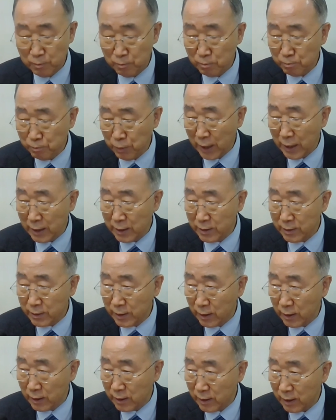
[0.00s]
by
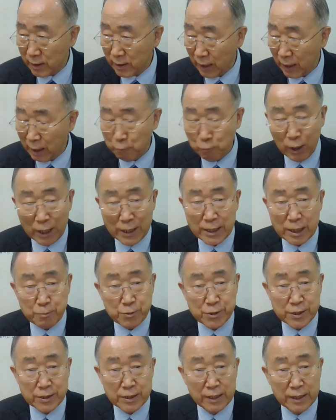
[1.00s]
the
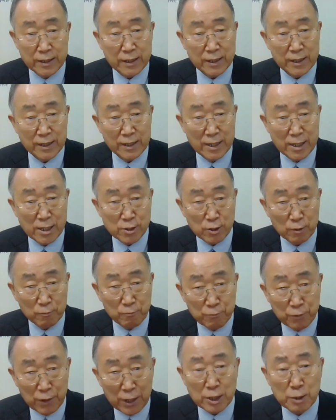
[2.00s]
YMCA is
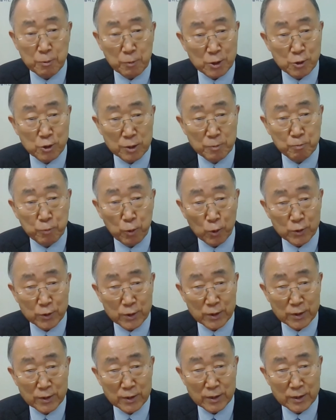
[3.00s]
very much
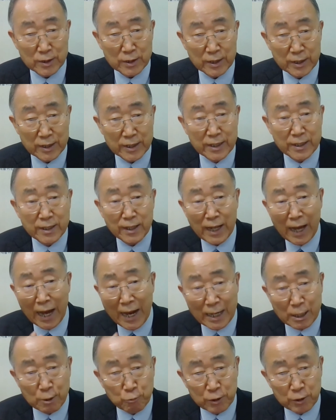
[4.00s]
important, in
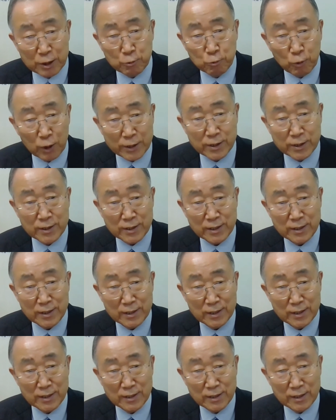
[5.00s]
line with what
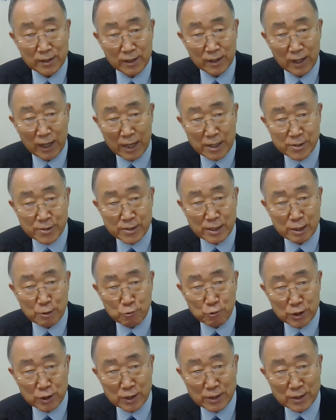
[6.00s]

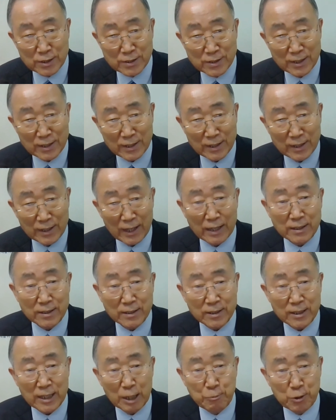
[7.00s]
SDGs and
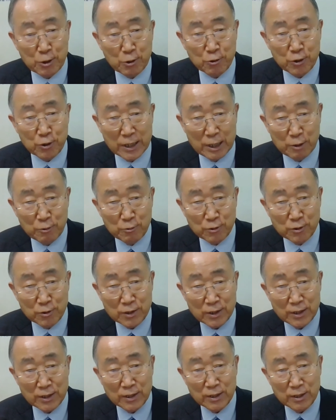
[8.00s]
climate change
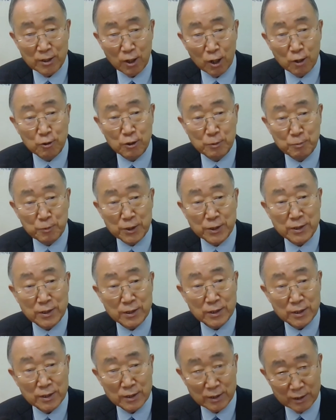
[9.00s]
agreement
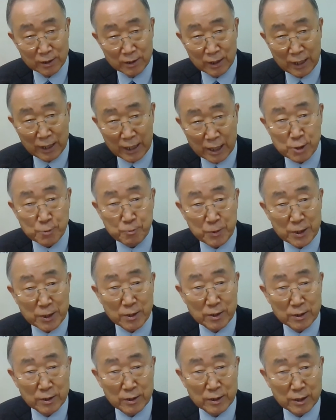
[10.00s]
has
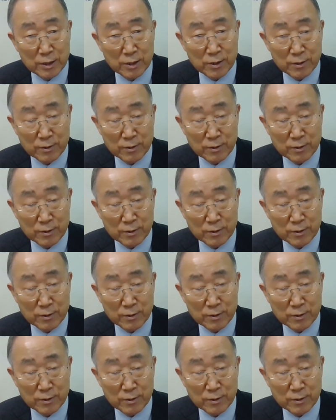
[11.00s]
been